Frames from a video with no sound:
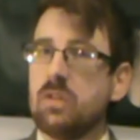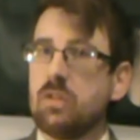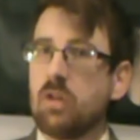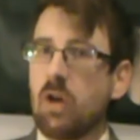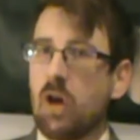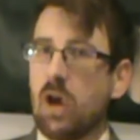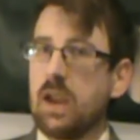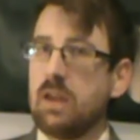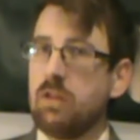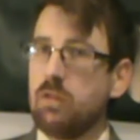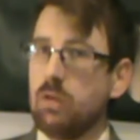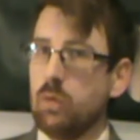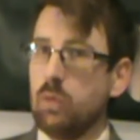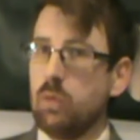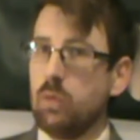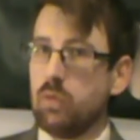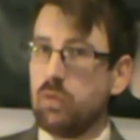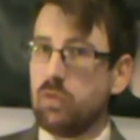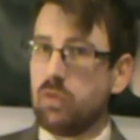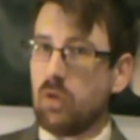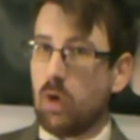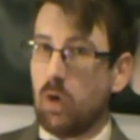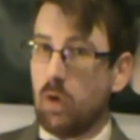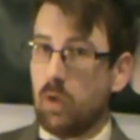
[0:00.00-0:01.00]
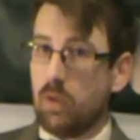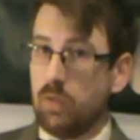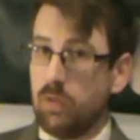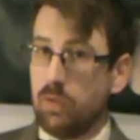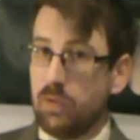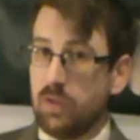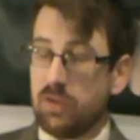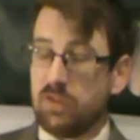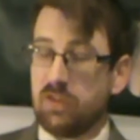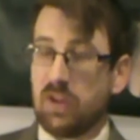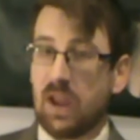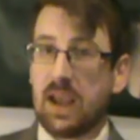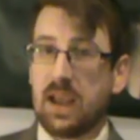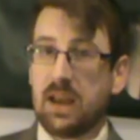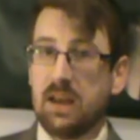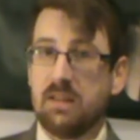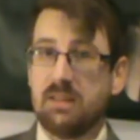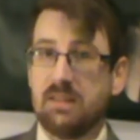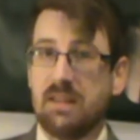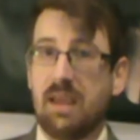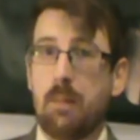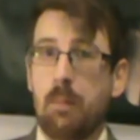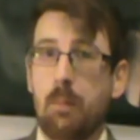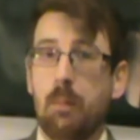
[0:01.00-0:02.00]
titles on the second
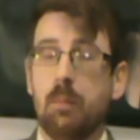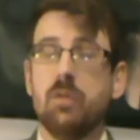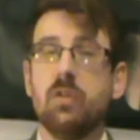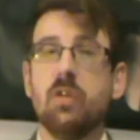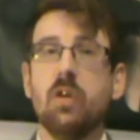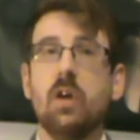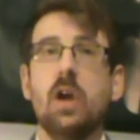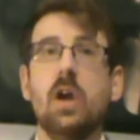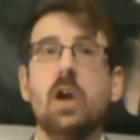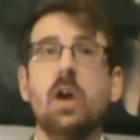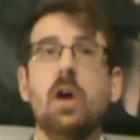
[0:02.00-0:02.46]
attempt.